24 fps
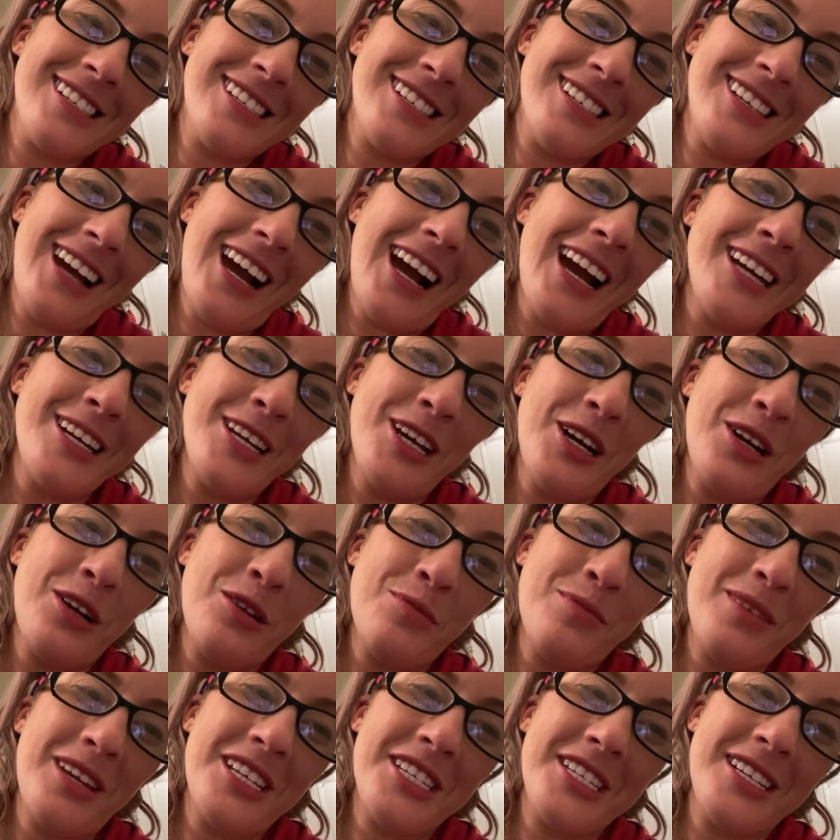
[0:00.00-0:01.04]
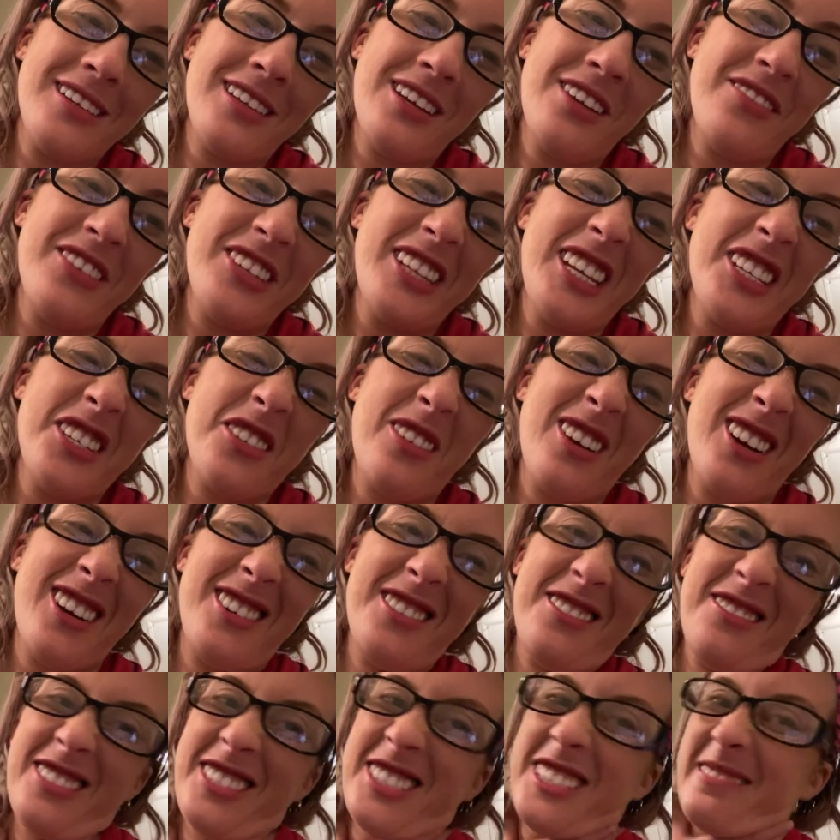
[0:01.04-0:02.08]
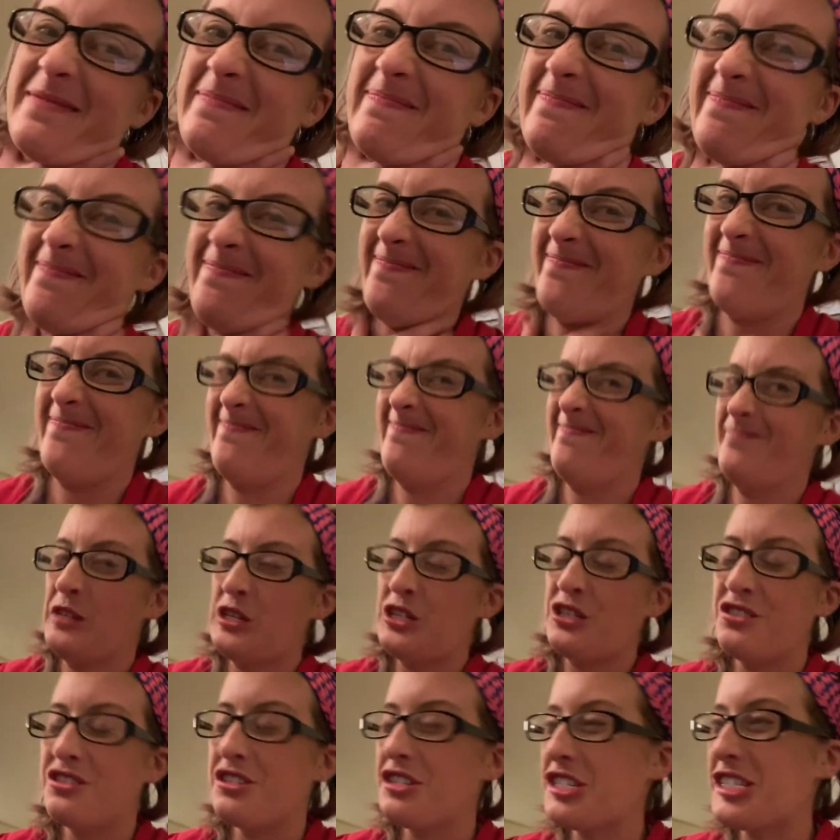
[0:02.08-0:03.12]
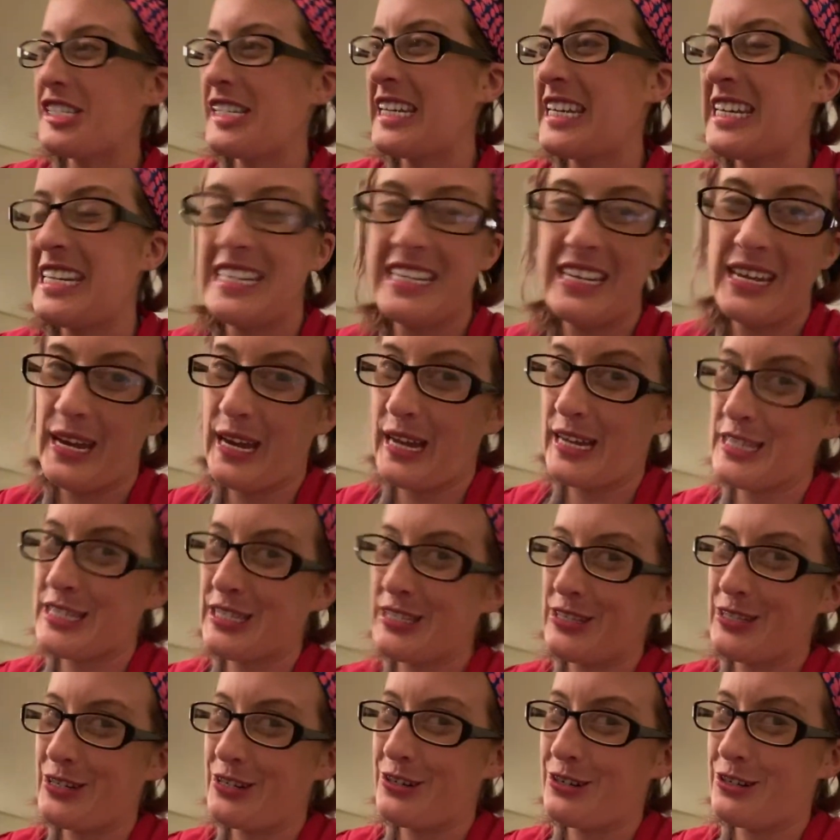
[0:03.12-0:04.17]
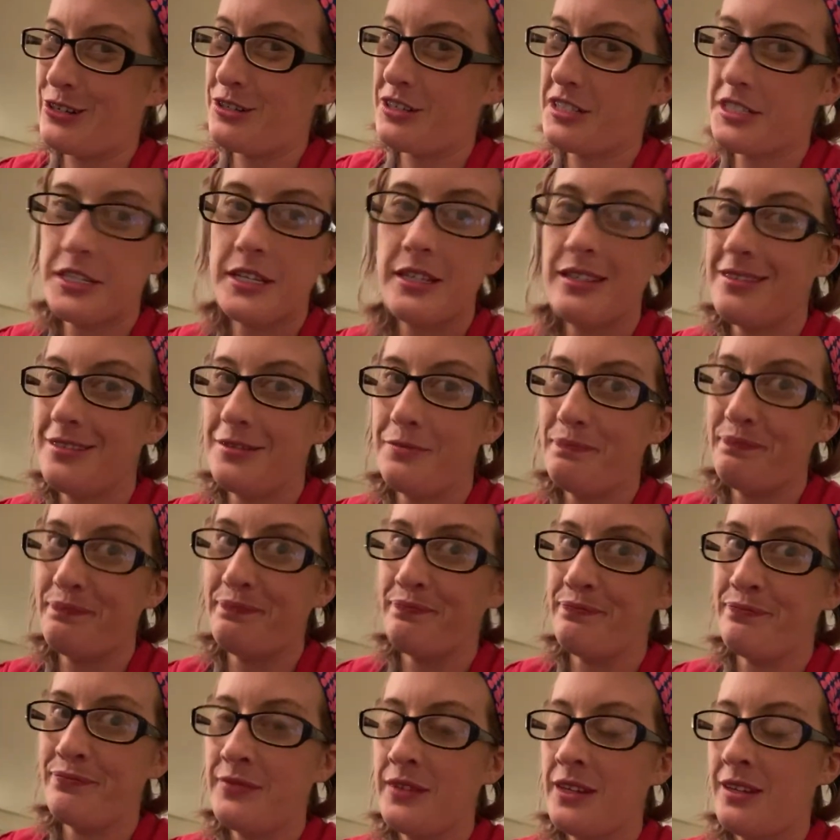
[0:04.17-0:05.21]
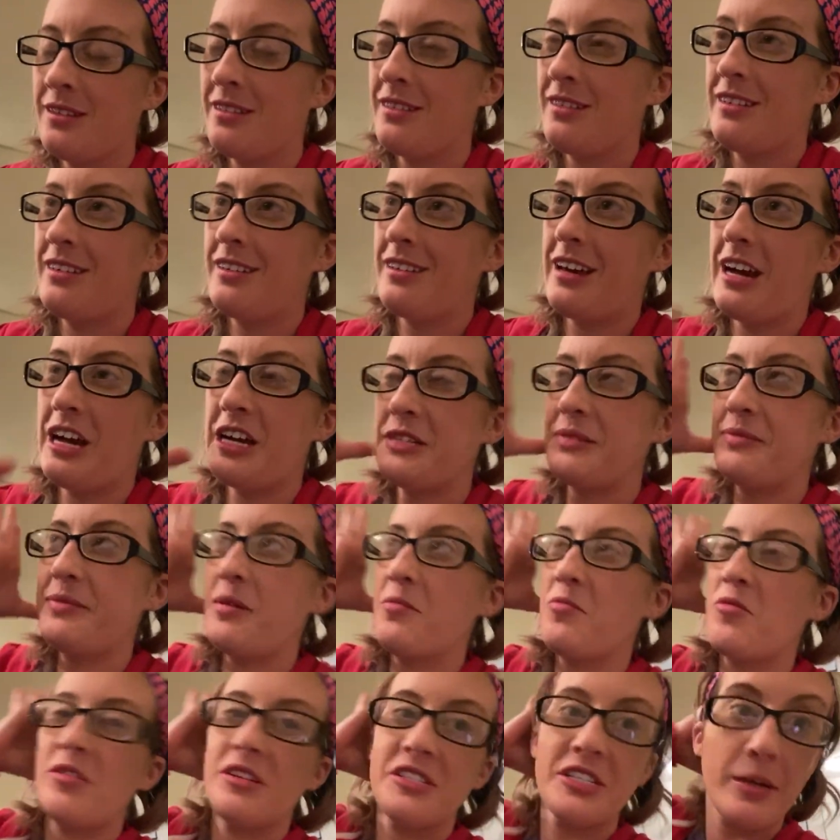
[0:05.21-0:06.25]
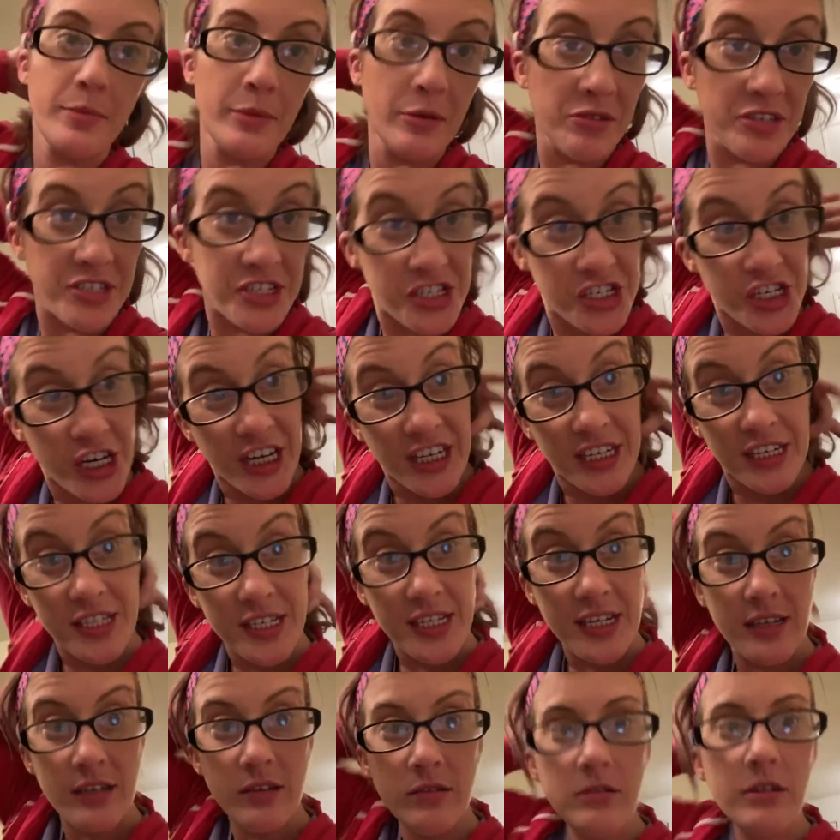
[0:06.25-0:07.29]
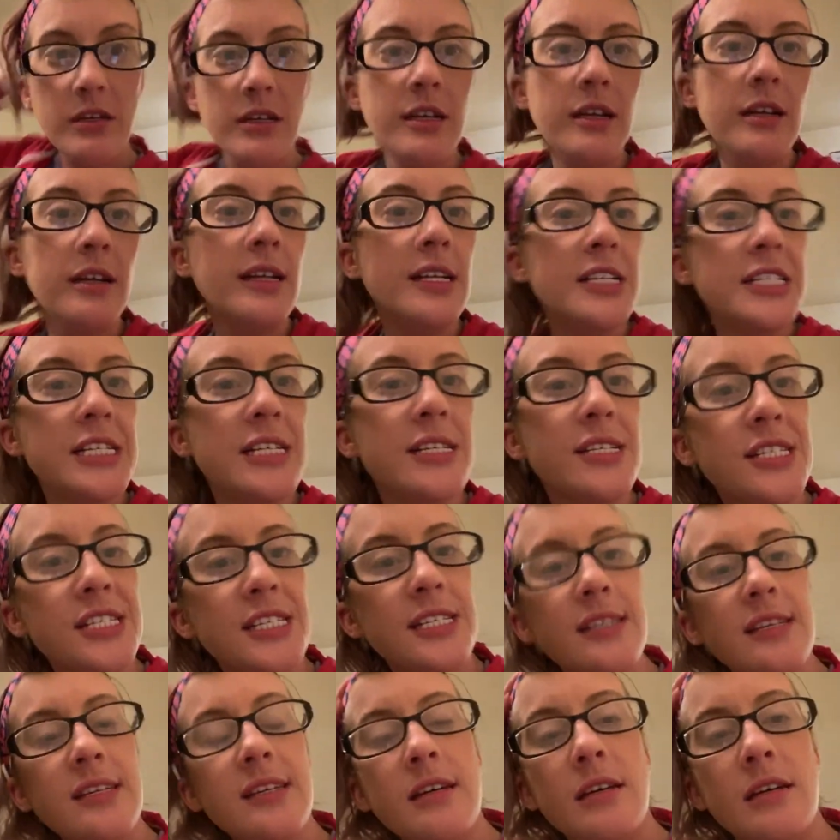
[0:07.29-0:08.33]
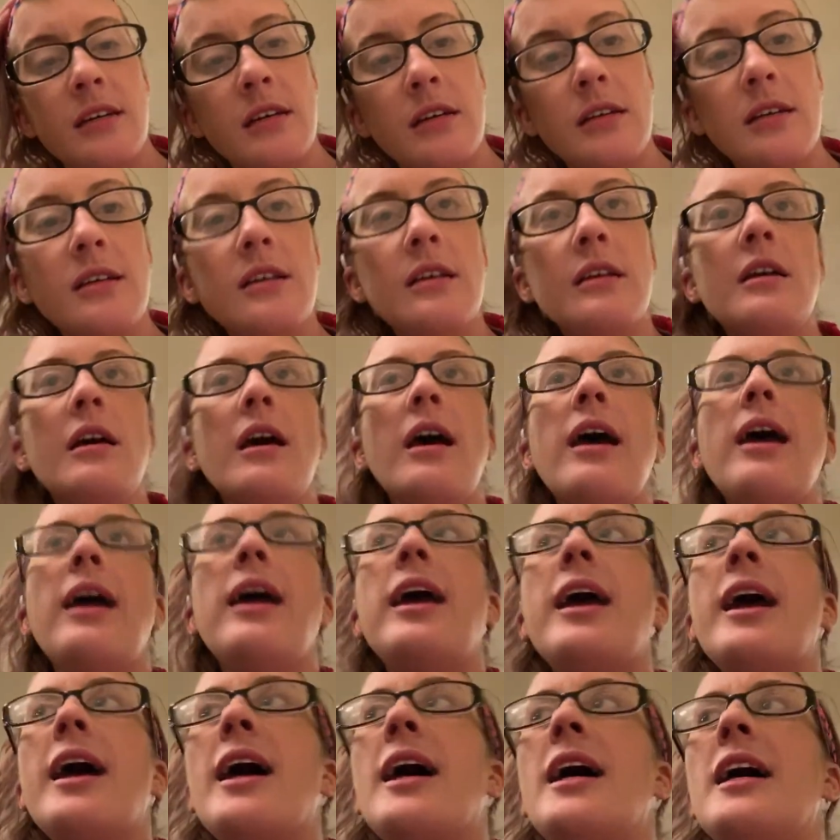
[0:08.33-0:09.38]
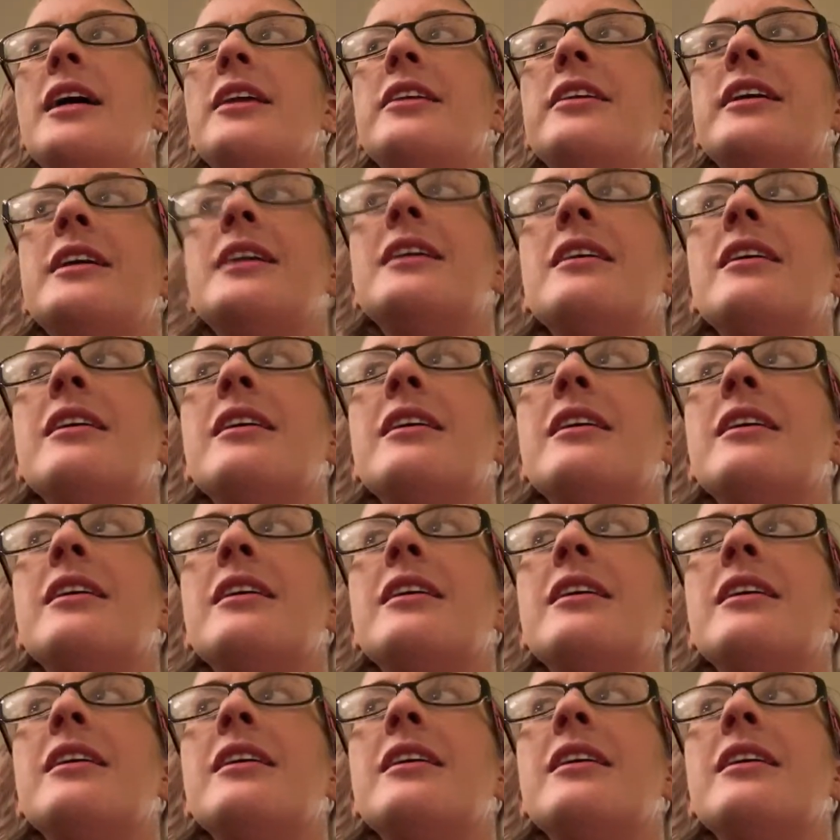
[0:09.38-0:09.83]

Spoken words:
I know, amazing lover. That's gross. Just like eating cats and dogs. I remember one time I went to Chinatown in DC, and